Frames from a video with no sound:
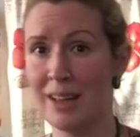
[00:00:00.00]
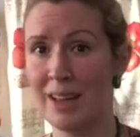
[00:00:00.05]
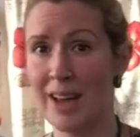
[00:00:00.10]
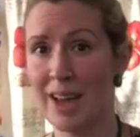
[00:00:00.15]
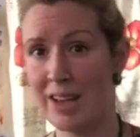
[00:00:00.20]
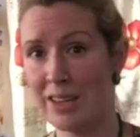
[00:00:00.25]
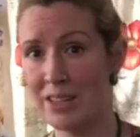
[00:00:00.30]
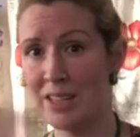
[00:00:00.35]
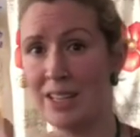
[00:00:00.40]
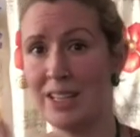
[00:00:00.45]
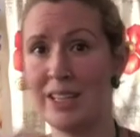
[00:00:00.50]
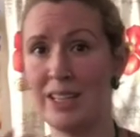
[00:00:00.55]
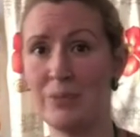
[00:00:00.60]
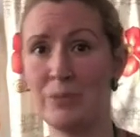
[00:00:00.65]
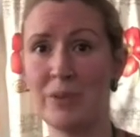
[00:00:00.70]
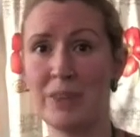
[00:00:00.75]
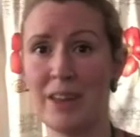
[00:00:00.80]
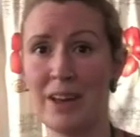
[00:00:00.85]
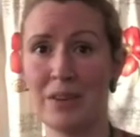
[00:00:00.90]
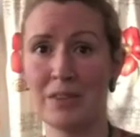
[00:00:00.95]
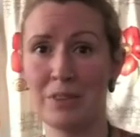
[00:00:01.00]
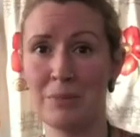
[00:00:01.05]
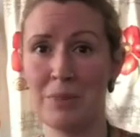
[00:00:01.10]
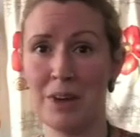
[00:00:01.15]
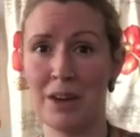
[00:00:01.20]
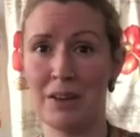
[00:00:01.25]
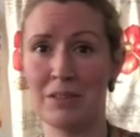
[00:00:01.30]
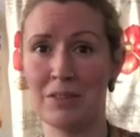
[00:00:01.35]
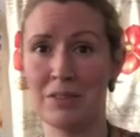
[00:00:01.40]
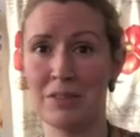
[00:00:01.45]
actually without the
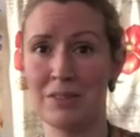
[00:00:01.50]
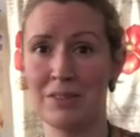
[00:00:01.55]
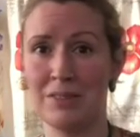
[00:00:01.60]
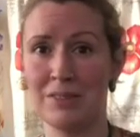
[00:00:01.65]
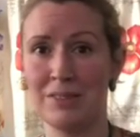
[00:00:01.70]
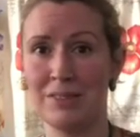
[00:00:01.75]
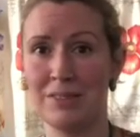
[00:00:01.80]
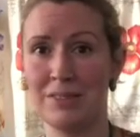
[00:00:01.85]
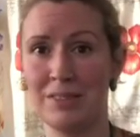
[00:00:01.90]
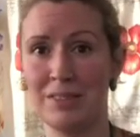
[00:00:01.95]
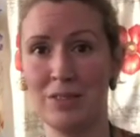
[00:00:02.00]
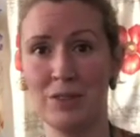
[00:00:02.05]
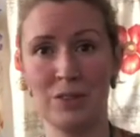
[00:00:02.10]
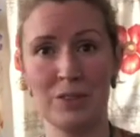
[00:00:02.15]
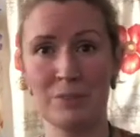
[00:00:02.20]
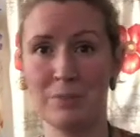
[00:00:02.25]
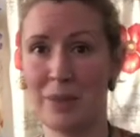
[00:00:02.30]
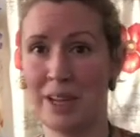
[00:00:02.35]
mouth you can